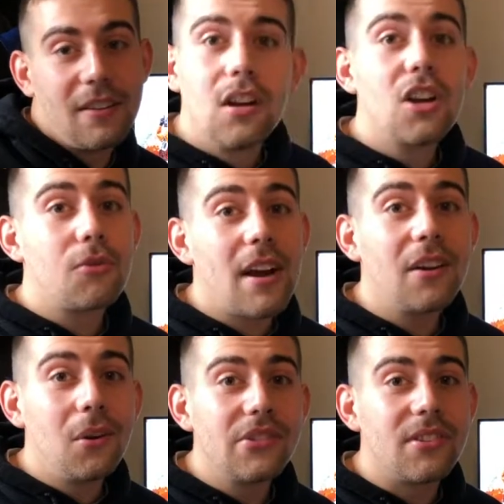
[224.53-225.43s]
Greg
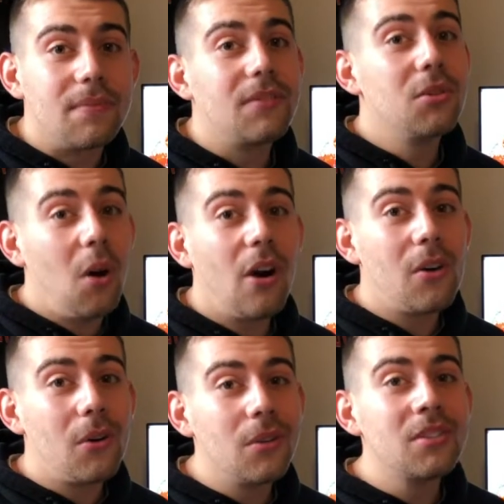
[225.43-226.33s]
Olsen, you are
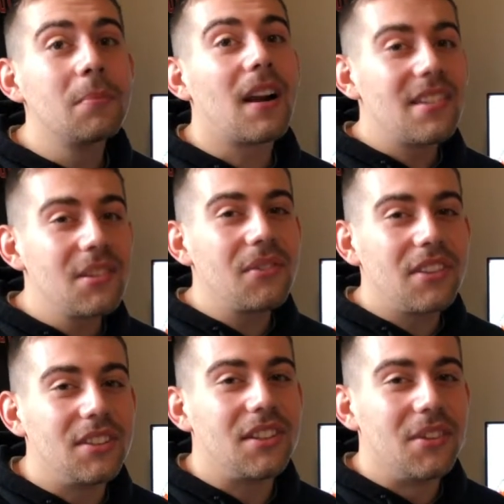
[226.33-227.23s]
old, but I still think you
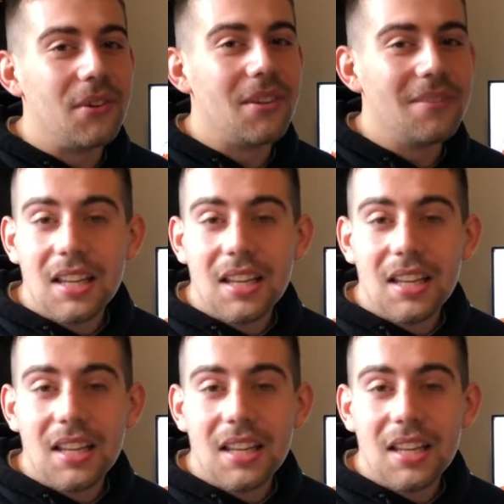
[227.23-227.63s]
can do it.